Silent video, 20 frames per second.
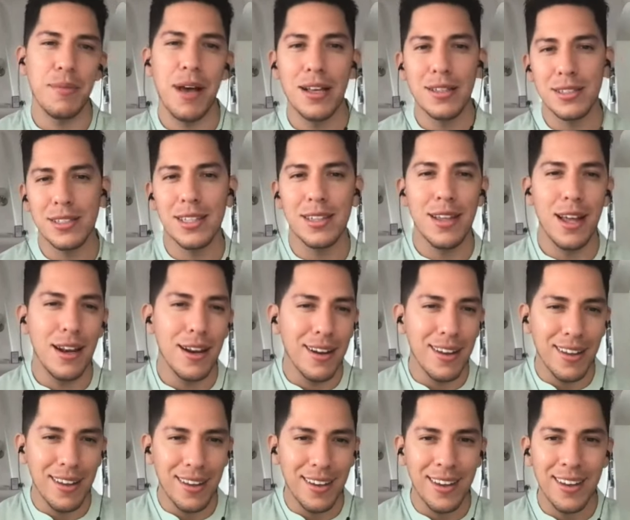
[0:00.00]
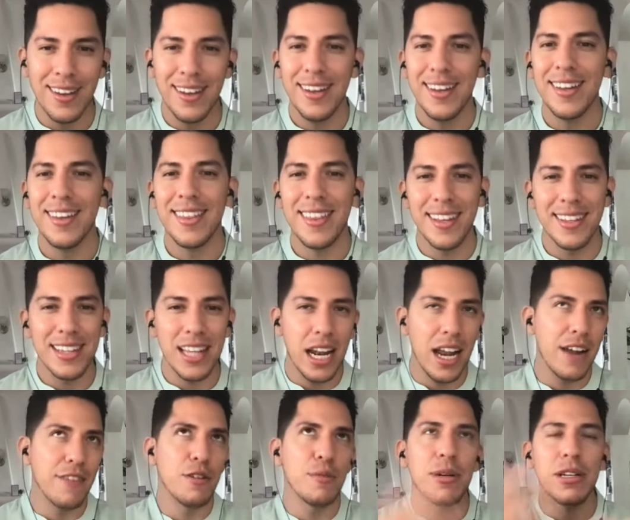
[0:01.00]
masculinity thing that
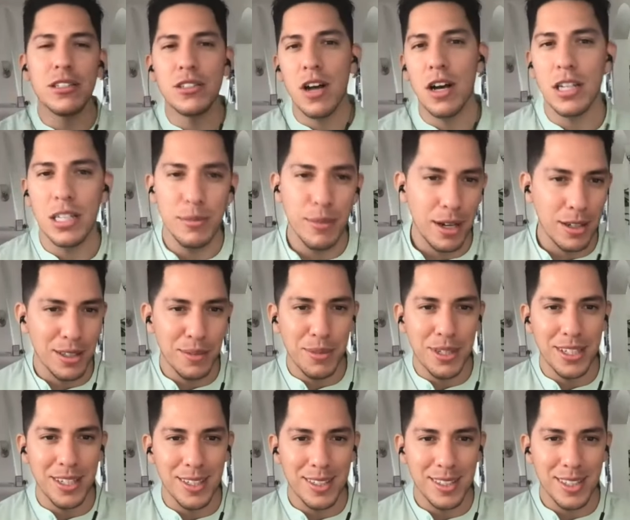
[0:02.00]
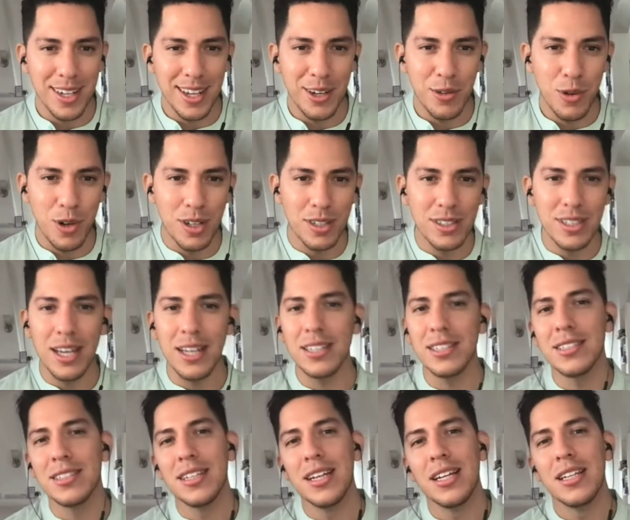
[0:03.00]
everybody's talking about in the media today, where it's
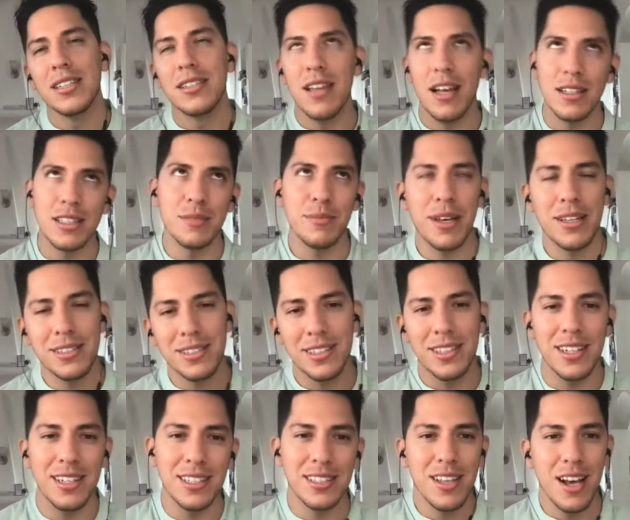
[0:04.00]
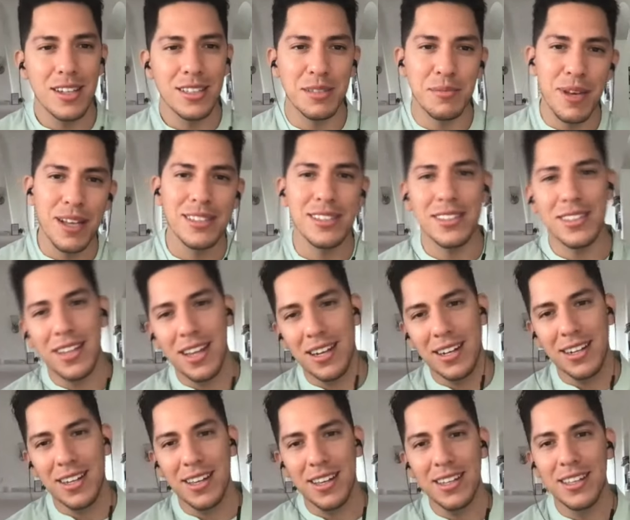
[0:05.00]
like toxic masculinity, toxic
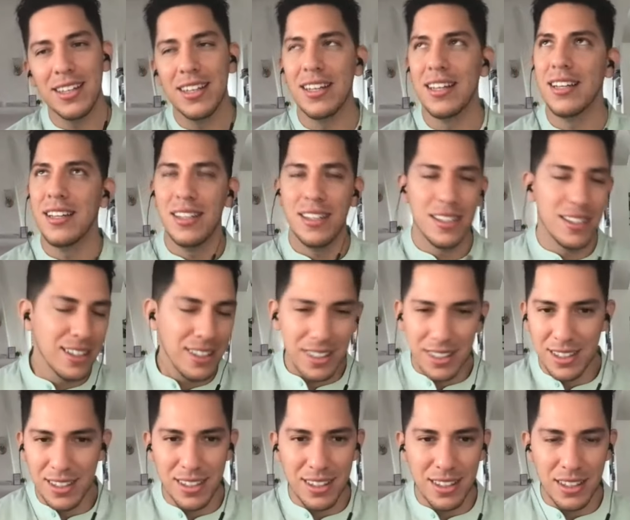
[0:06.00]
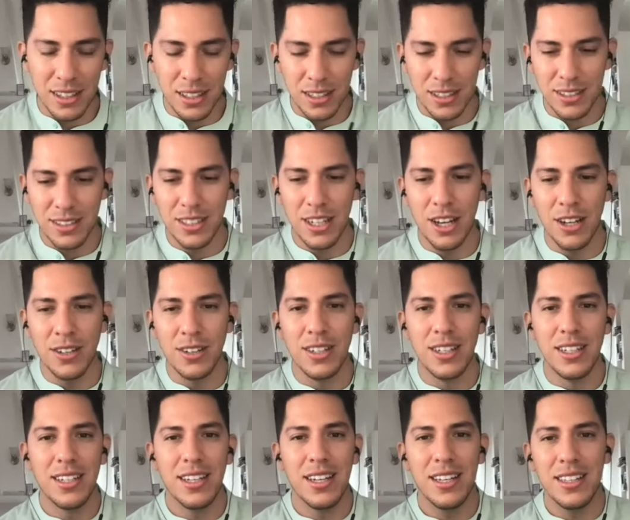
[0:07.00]
masculinity. Uh, you know,
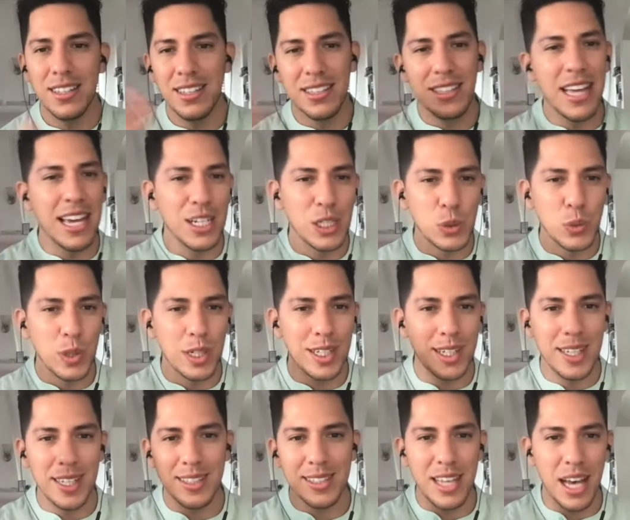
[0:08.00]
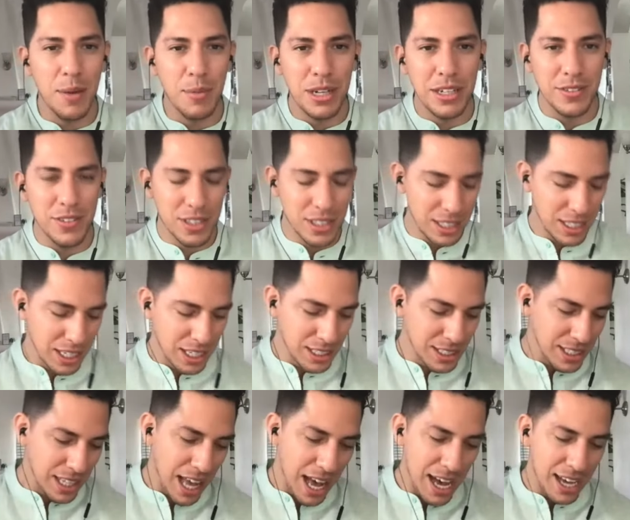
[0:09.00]
that is what it is. I'm not even going to get
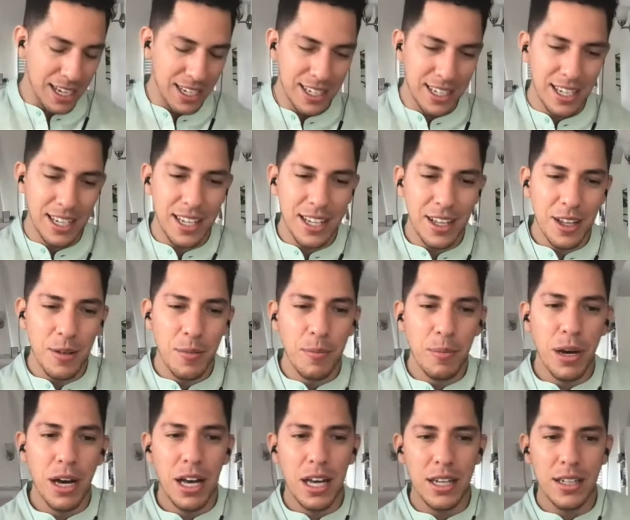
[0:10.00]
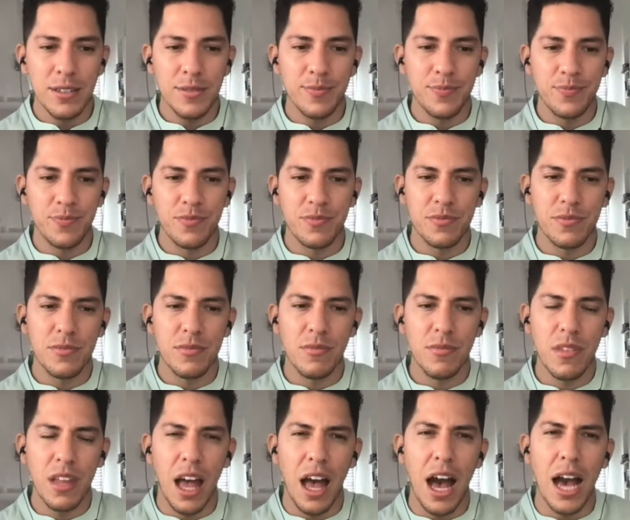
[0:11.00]
into that. But
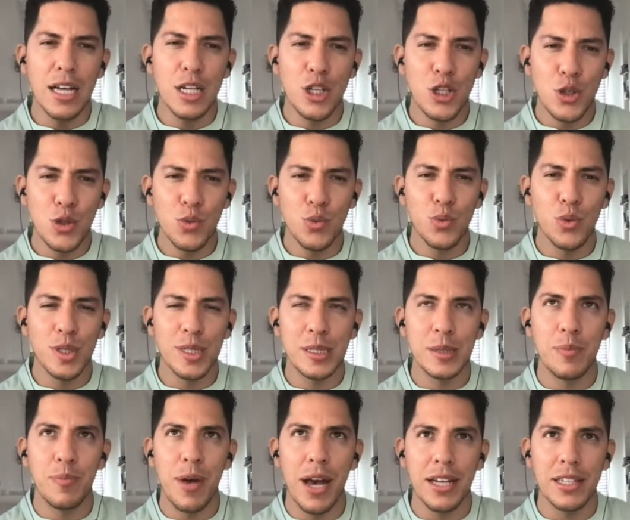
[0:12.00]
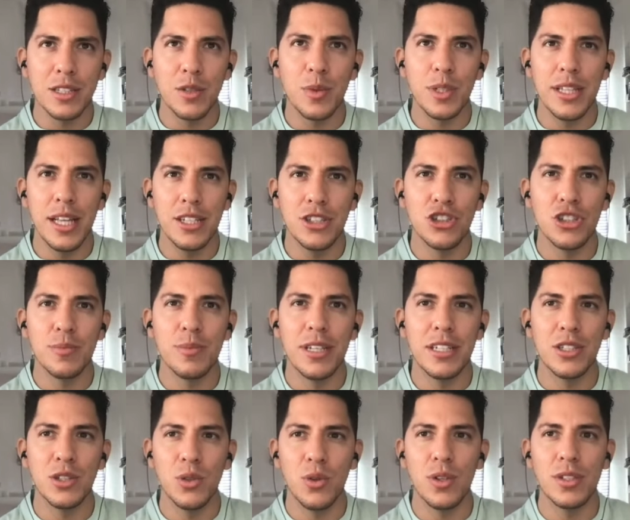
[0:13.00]
I do respect the relationship
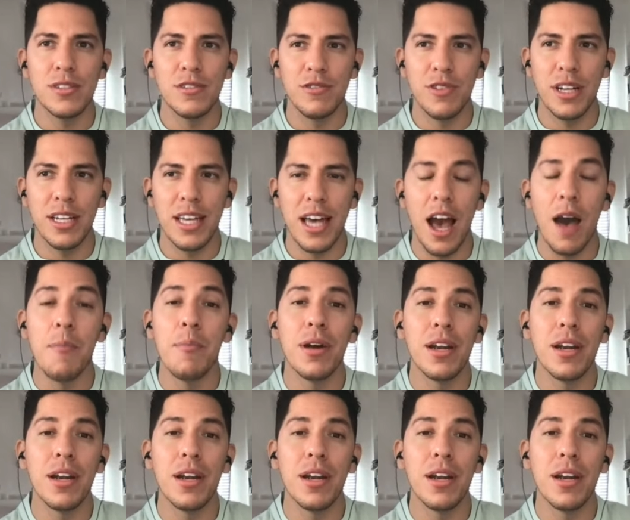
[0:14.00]
that Dolores and Frank have.